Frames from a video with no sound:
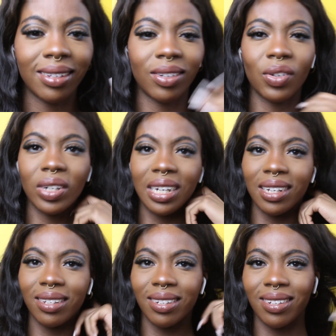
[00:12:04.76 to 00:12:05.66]

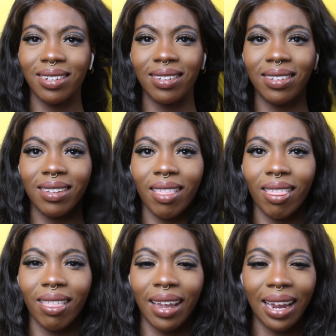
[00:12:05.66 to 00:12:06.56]
crease
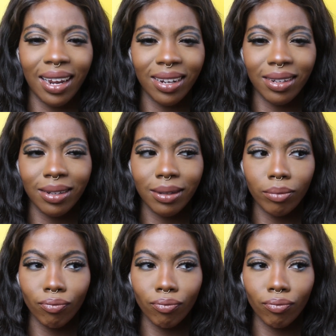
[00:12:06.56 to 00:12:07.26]
thing.